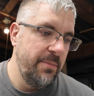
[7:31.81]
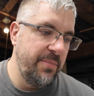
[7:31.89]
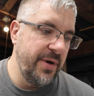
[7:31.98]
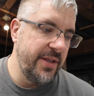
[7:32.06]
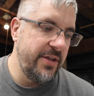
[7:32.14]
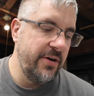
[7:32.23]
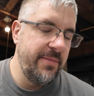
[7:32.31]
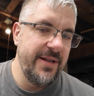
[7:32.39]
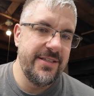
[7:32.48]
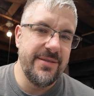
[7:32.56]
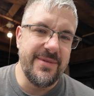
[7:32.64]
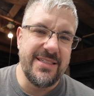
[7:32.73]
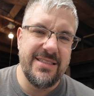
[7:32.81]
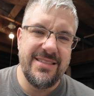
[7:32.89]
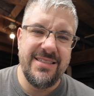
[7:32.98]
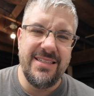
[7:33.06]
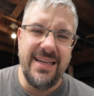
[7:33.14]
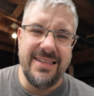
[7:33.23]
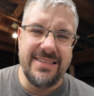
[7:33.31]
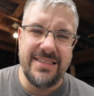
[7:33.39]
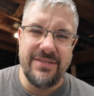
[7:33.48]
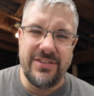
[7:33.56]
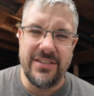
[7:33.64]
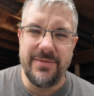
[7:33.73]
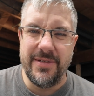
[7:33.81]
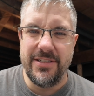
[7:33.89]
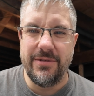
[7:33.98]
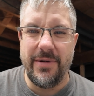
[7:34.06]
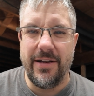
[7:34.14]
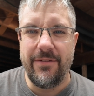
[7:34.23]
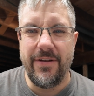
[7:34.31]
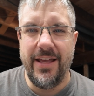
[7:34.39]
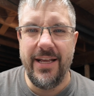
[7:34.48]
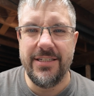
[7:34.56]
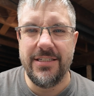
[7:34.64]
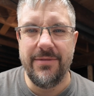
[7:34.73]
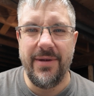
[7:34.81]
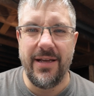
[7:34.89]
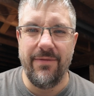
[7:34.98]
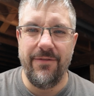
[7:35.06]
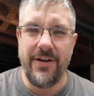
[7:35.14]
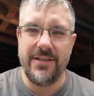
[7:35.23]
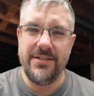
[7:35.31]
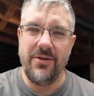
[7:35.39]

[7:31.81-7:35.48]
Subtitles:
But there had been some extensive suspension modification to make them fix.